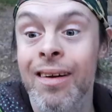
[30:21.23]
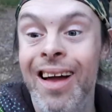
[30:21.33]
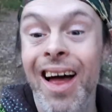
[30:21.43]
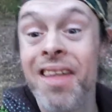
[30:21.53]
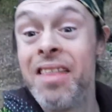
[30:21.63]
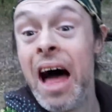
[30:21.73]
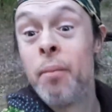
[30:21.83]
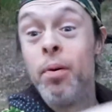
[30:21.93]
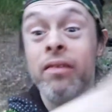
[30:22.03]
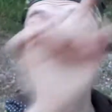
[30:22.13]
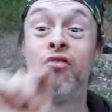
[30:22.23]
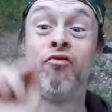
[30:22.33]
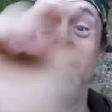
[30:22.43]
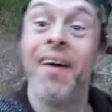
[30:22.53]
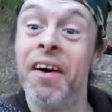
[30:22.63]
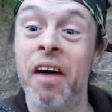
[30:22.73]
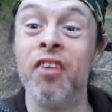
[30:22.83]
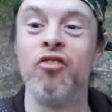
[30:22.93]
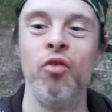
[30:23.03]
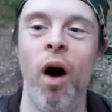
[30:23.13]
And that puts us directly
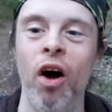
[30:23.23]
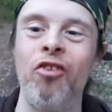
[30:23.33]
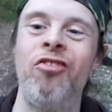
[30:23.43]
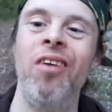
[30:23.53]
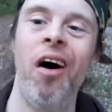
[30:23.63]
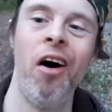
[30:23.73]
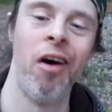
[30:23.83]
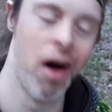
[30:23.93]
right to our, our